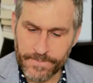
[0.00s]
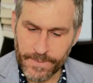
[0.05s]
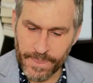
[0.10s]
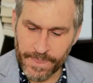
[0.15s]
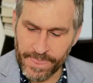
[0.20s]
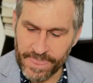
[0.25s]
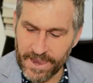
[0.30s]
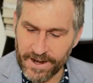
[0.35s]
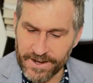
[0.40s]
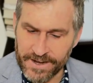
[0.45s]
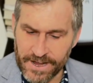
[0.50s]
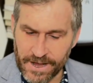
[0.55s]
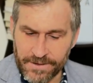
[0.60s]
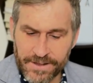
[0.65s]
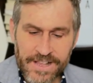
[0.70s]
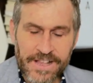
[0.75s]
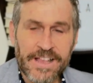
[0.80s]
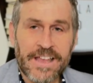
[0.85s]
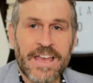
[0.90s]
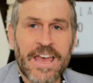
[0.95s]
There you go.
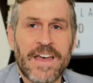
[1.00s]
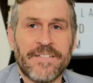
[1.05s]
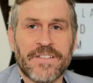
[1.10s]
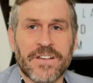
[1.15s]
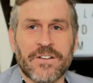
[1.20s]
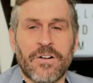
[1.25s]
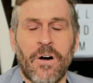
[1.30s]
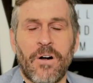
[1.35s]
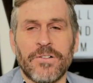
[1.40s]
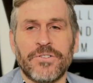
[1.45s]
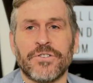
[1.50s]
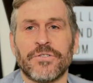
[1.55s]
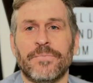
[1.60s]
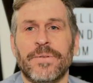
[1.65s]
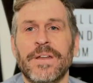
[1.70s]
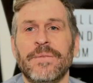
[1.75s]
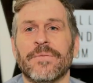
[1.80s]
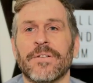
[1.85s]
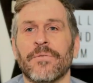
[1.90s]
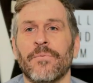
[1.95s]
If the culture
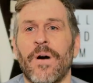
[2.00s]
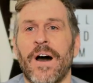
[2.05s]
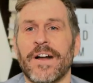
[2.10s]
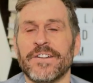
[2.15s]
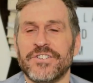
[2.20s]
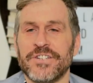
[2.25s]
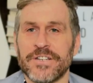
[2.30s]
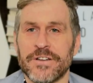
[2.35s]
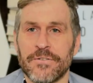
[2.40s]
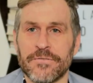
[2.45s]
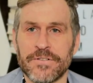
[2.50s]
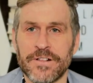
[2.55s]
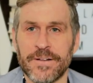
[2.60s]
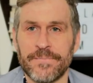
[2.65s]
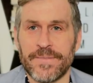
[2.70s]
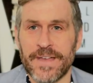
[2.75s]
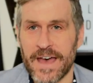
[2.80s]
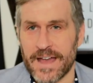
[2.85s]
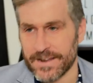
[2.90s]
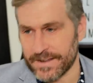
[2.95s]
people are watching, go
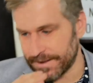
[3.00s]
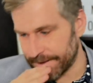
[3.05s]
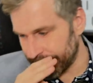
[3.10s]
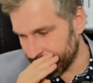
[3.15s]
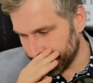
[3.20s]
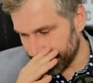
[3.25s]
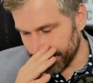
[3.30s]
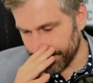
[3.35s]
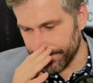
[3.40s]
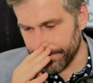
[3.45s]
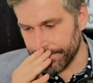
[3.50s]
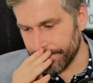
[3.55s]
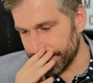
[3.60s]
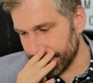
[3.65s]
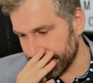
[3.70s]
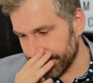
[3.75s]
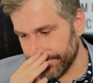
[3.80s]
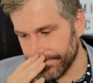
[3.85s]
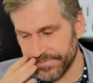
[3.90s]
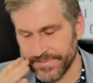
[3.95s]
clip that.
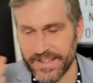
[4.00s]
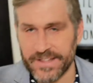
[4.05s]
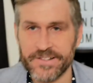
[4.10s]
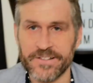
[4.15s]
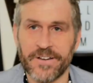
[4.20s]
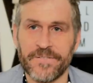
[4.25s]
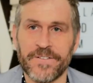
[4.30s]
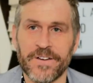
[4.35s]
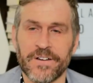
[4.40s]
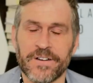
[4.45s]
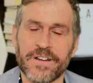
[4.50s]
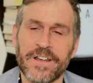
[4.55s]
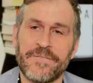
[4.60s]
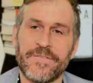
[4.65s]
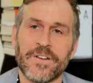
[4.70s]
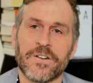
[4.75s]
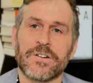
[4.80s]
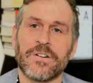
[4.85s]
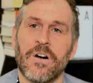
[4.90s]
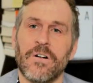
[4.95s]
So if
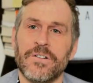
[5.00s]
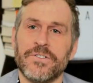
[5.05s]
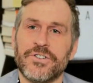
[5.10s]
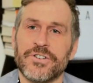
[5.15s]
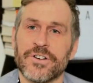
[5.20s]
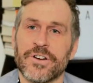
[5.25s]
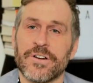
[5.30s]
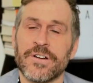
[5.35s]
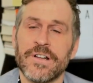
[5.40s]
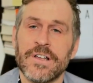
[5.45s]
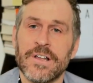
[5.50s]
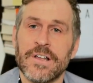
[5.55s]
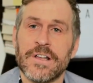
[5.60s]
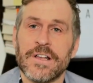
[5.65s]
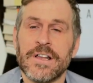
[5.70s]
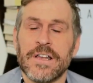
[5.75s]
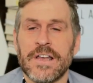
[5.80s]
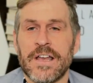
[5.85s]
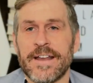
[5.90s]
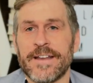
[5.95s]
you're culture
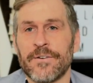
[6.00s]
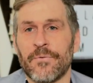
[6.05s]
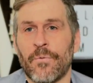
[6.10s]
and you're